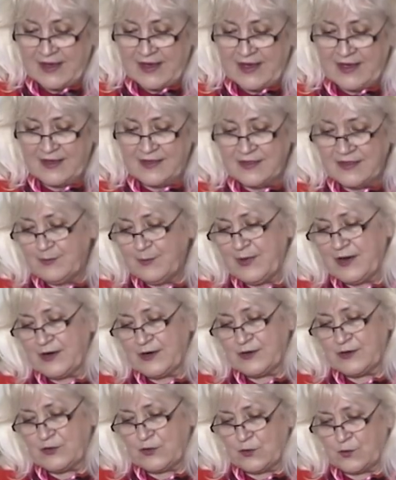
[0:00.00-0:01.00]
In the
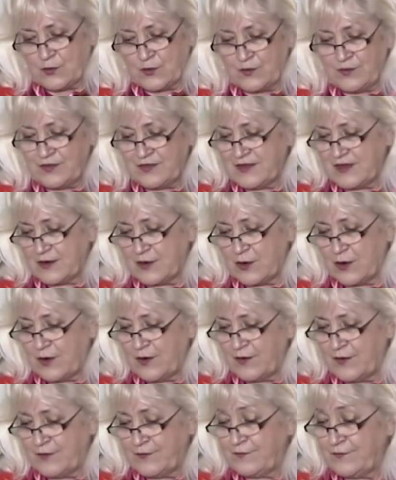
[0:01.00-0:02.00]
barren north, there
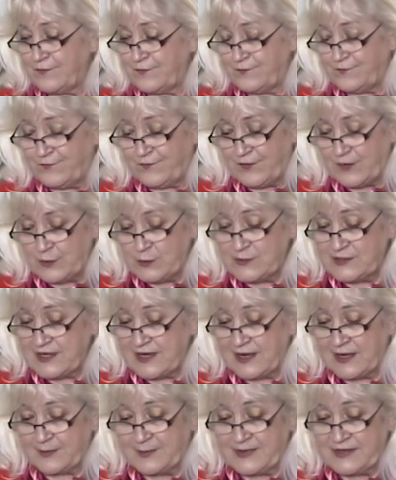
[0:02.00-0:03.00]
are few
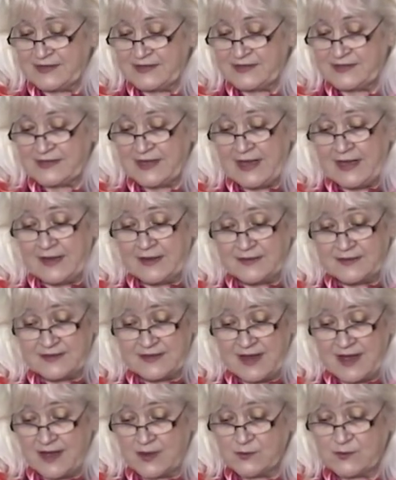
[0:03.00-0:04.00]
settlements
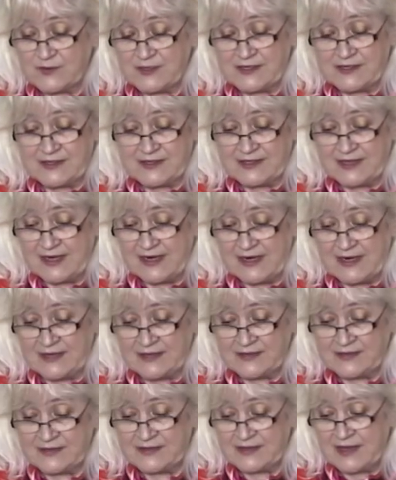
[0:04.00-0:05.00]
towns and
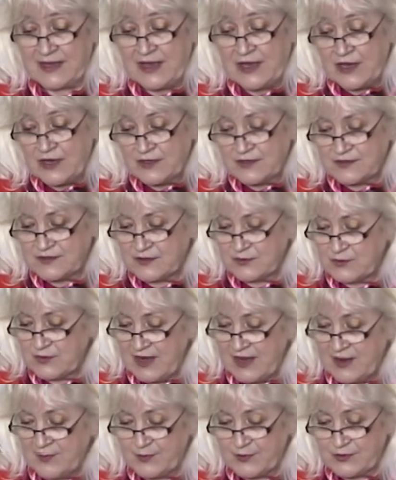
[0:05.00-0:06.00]
cities, so
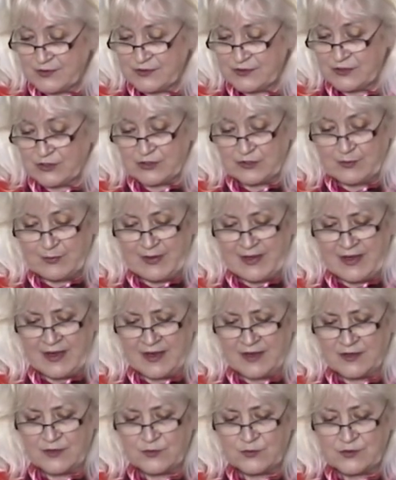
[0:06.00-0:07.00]
neighbors could be
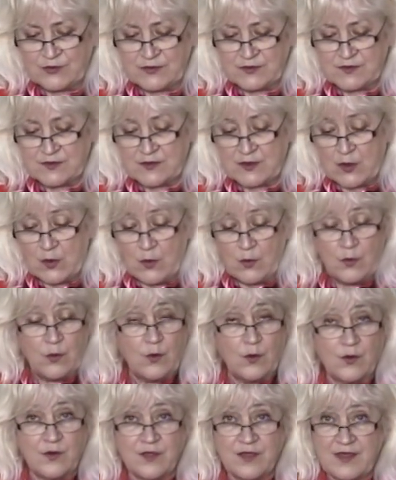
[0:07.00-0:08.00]
hundreds
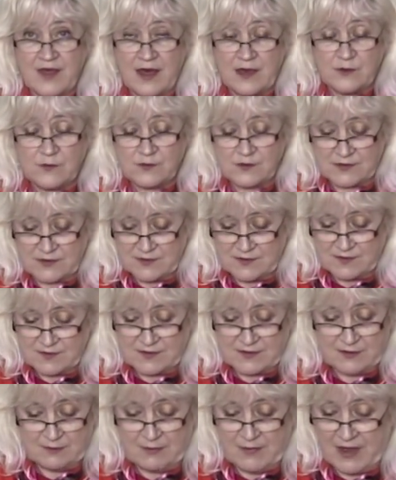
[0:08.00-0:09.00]
or
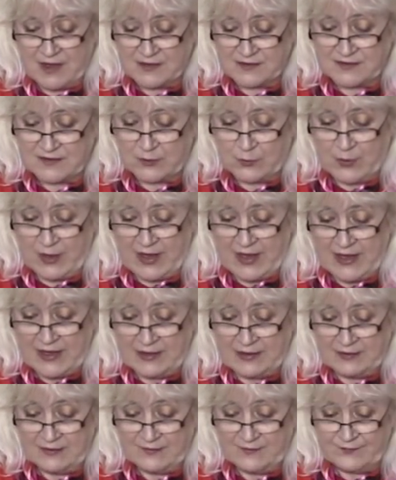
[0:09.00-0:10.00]
thousands of miles away.
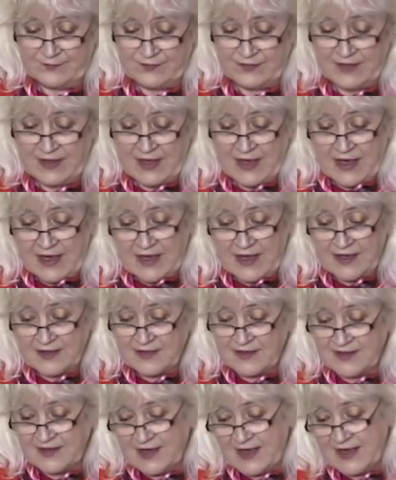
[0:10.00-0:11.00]
In
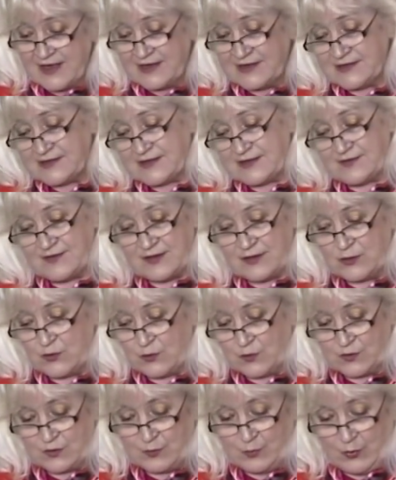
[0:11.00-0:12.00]
the case of the
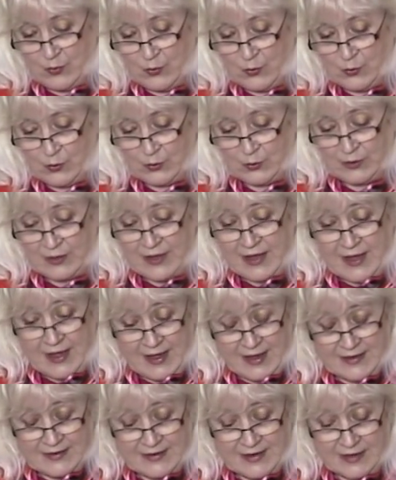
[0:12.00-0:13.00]
North Pole
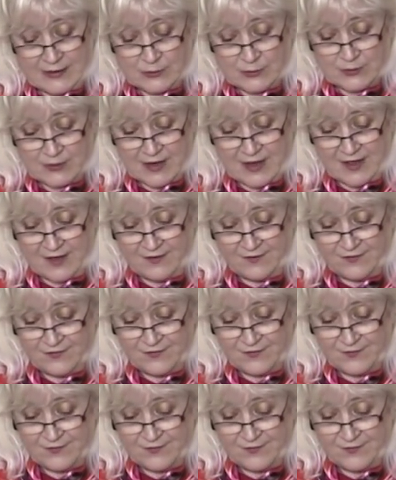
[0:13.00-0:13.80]
and Yellowknife,